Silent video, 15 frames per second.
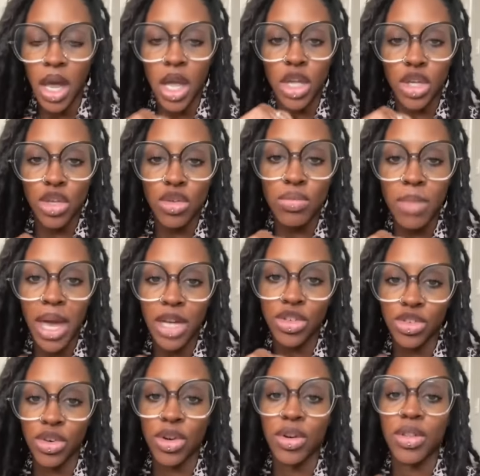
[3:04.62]
You make
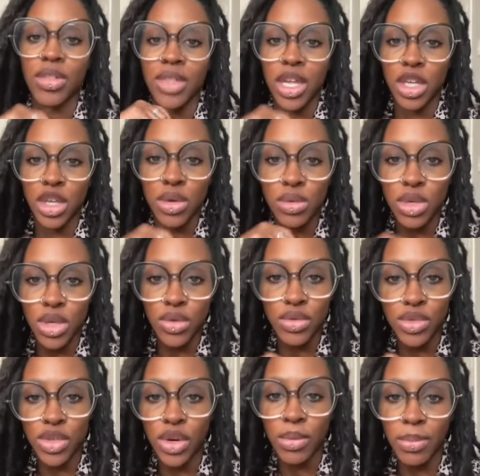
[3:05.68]
sure that you
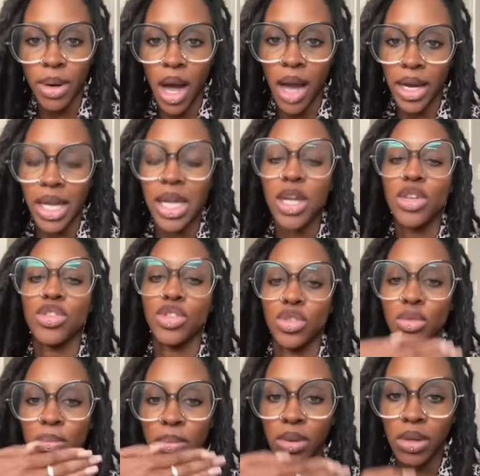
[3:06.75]
use your body
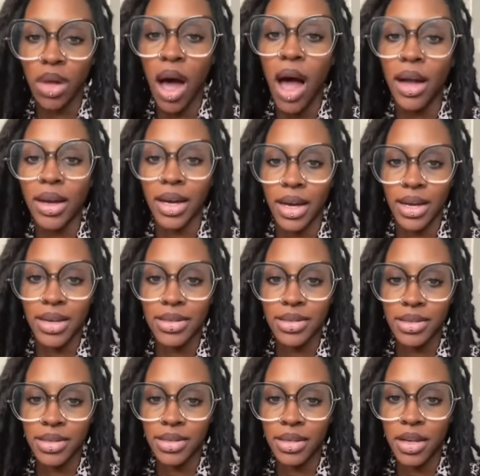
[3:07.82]
to block
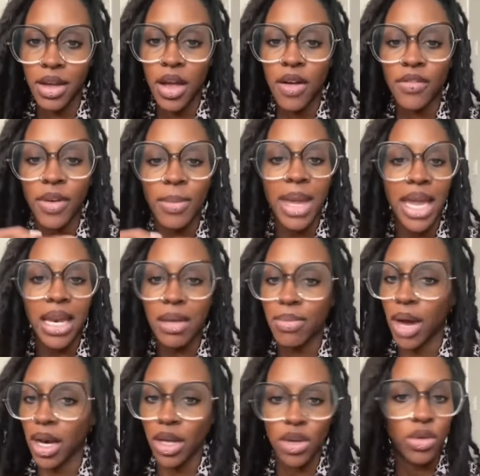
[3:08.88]
us from
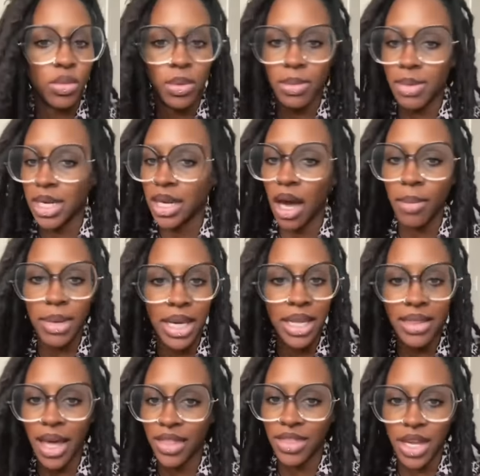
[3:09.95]
anybody who would be coming in
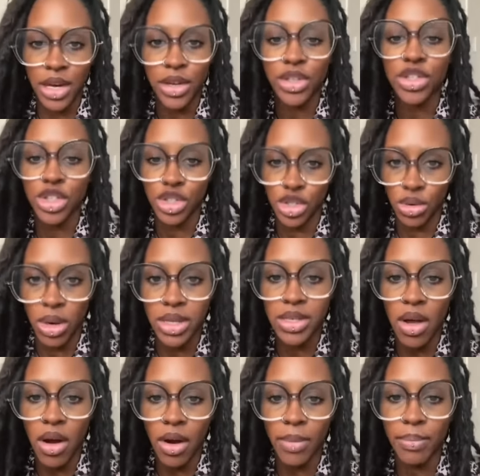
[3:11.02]
that theater to do us
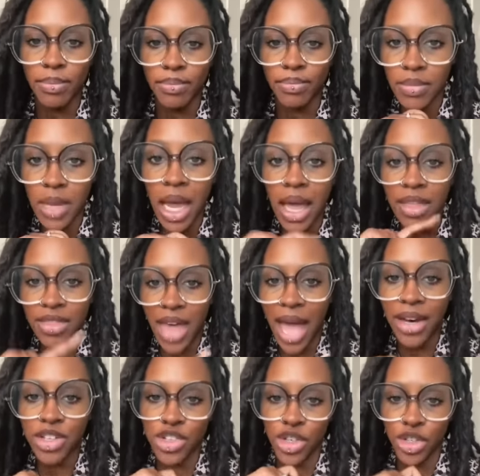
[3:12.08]
harm.
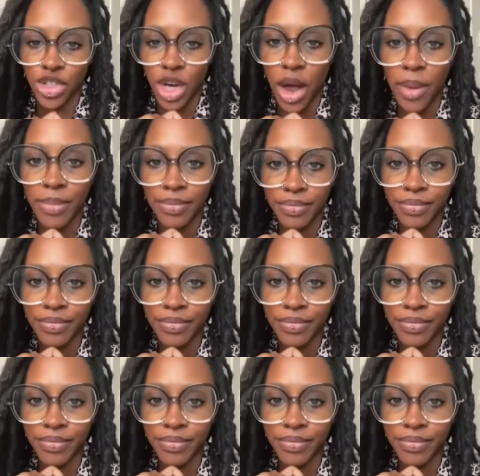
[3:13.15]
That is your job.